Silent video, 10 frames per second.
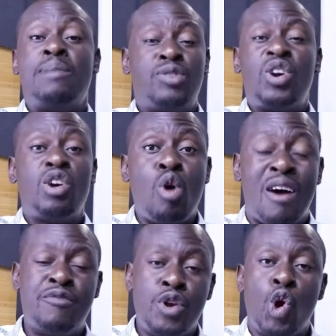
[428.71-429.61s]
I'm sure you
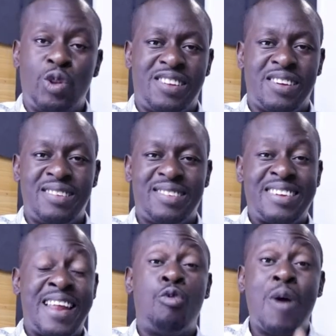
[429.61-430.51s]
have noticed
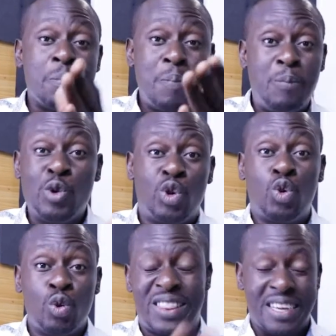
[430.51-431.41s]
that when people
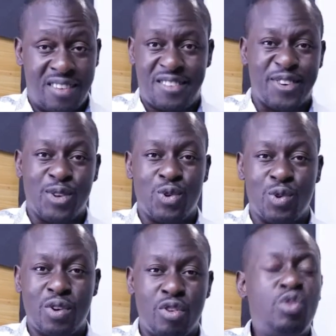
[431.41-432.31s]
do things for you,
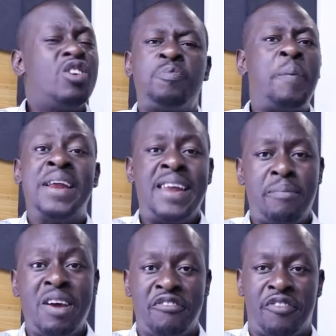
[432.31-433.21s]
you just pay
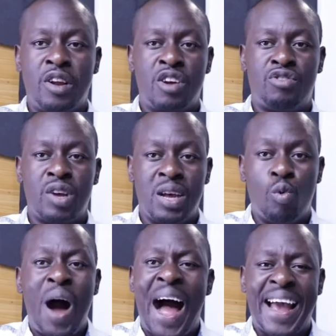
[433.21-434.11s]
them involuntarily.
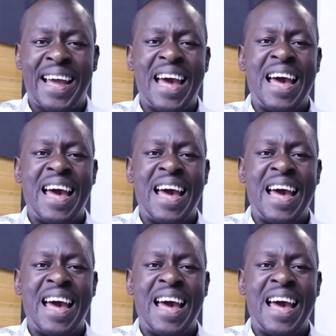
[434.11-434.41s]
Why?